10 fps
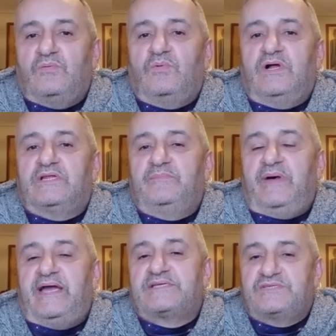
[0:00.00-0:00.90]
Welcome
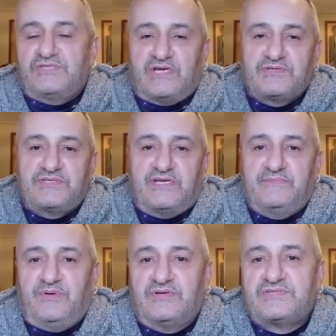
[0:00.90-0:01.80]
back to Joe Stunner
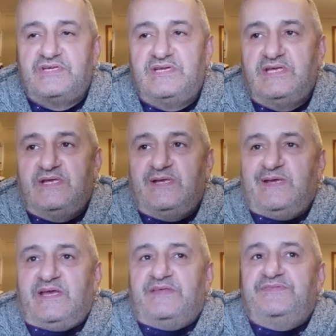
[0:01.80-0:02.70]
Boxing.
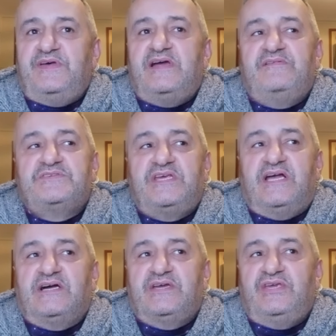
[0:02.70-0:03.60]
There is a
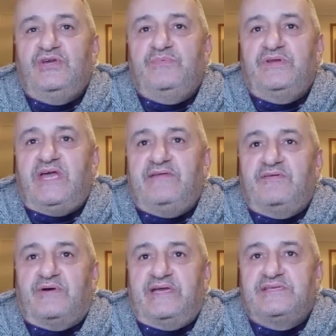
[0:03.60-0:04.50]
young Cuban
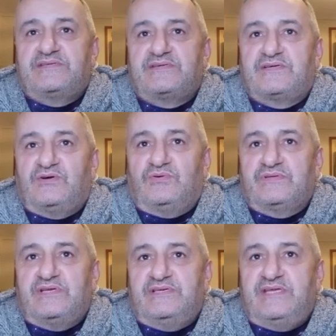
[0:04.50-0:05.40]
heavyweight
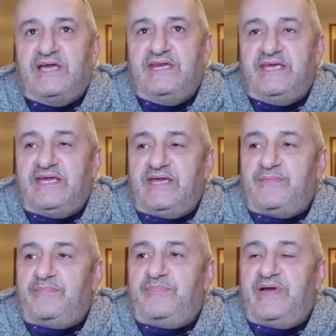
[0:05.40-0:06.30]
called
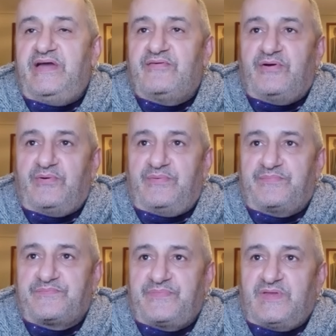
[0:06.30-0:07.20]
Dainier Pero,
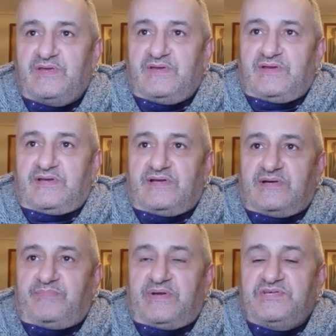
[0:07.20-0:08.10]

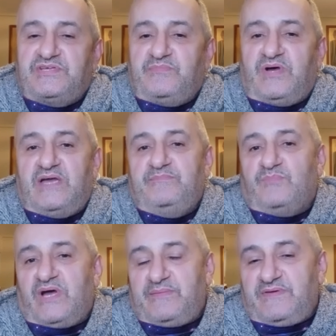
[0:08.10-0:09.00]
uh, based in
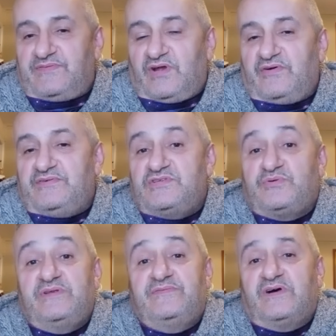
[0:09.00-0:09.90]
Miami, Florida. He's
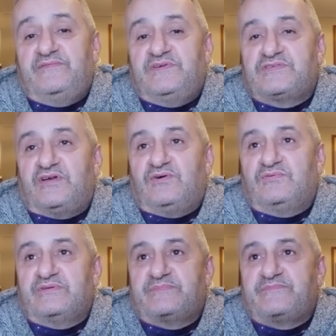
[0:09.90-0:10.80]
25 years
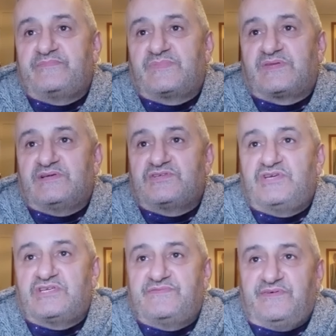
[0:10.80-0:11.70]
old,
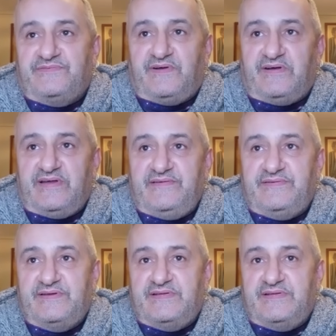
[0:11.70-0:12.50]
six foot five,